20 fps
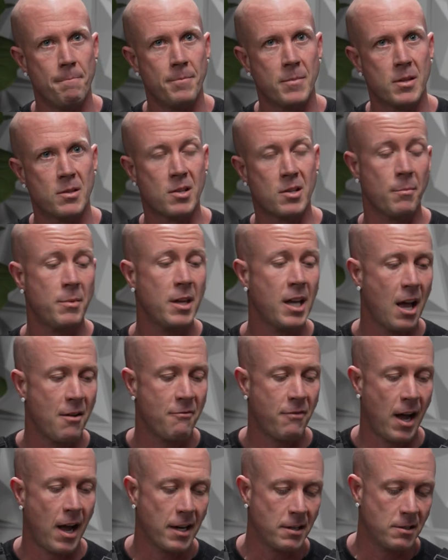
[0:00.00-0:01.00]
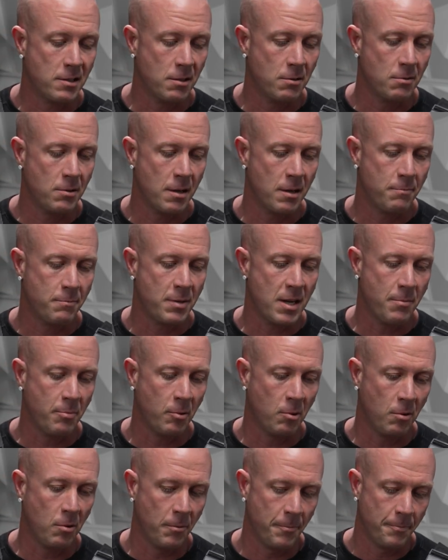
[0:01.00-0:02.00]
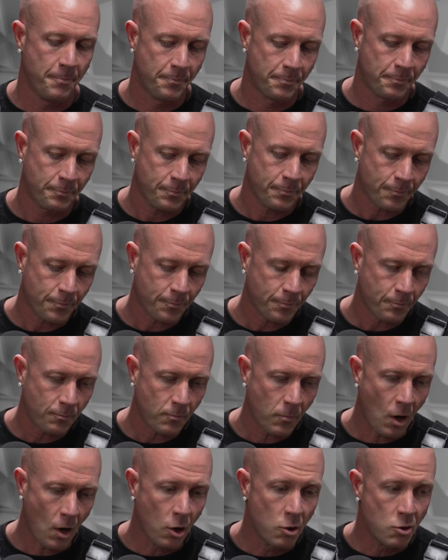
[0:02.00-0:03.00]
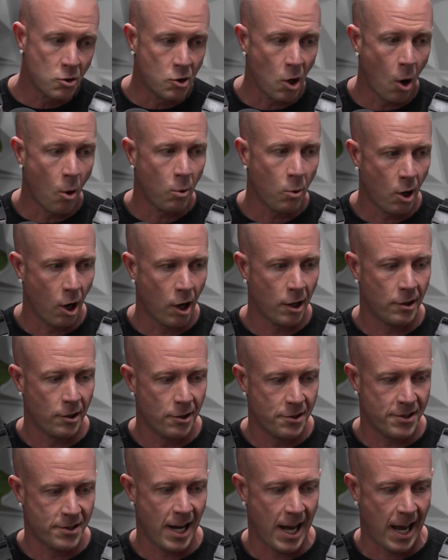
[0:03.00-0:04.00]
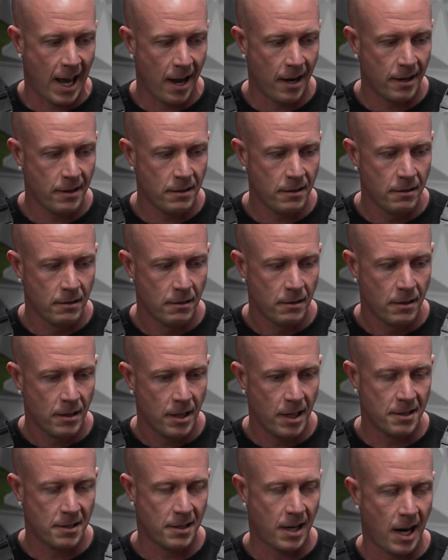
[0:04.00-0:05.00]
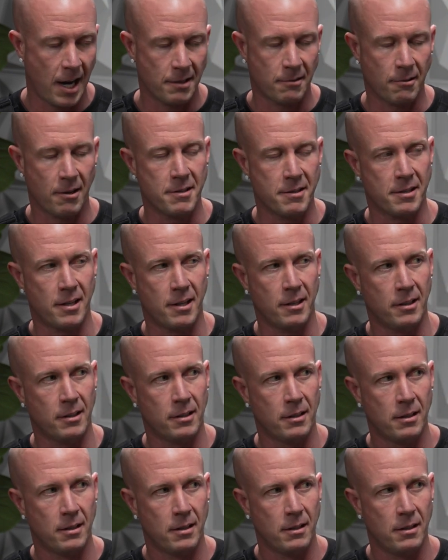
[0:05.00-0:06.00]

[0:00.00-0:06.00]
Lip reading: Something I find too that people don't understand is the 9th grade center.